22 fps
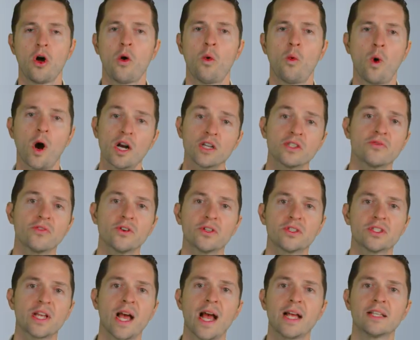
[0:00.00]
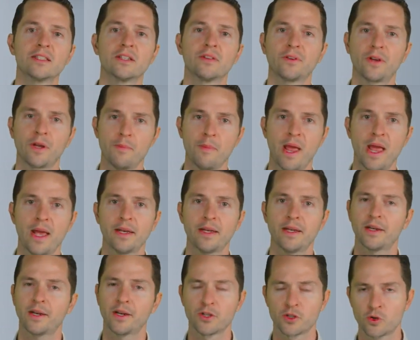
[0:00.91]
watch for signs of command
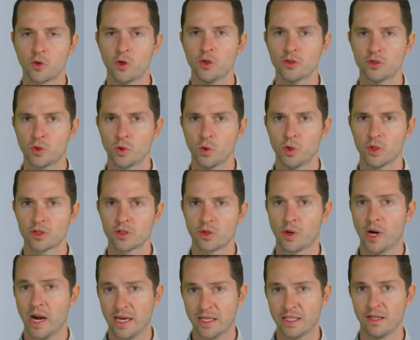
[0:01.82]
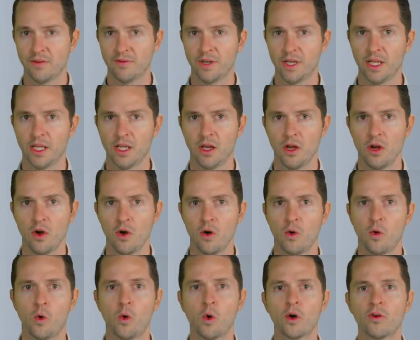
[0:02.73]
and control tools or activity,
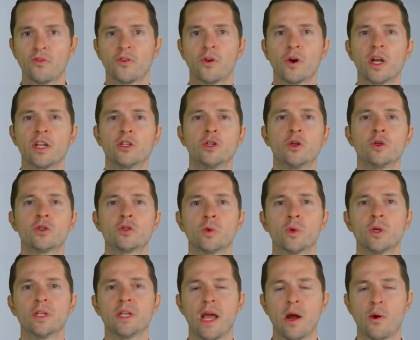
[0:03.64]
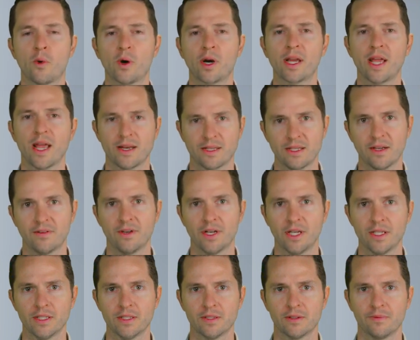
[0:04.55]
or for unusual network
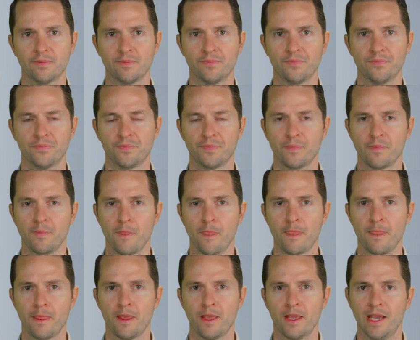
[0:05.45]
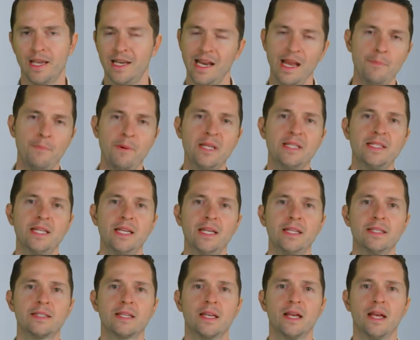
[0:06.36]
activities. In
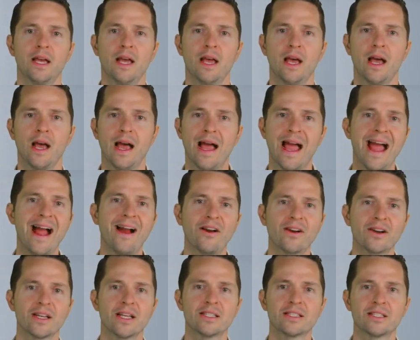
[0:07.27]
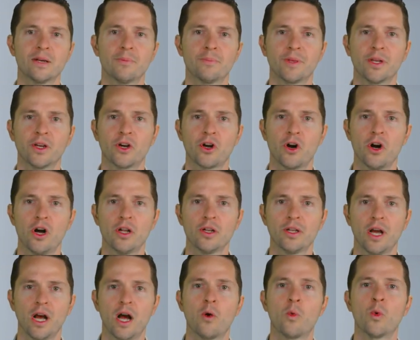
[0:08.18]
APTs, a hacker does something
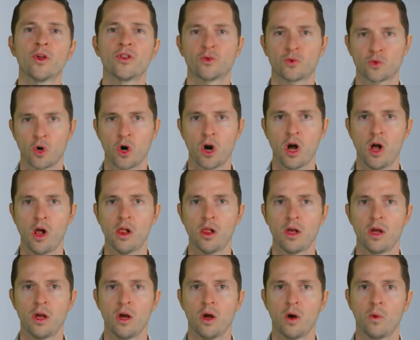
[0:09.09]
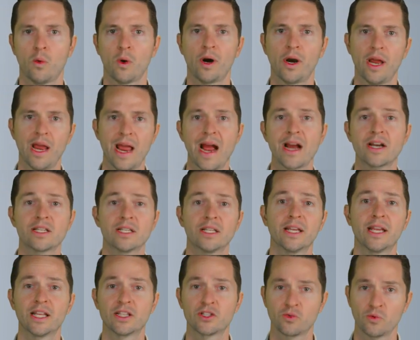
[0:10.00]
called a withdrawal, where he
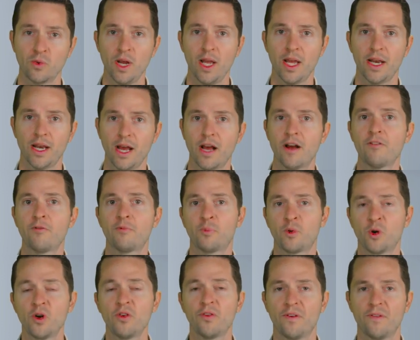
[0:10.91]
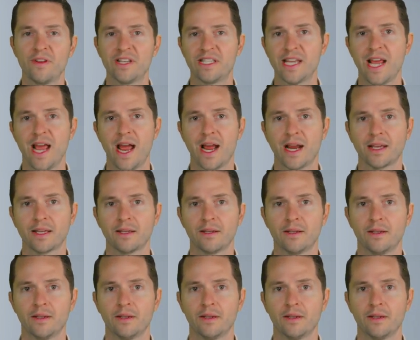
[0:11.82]
actually gets rid of proof of attack.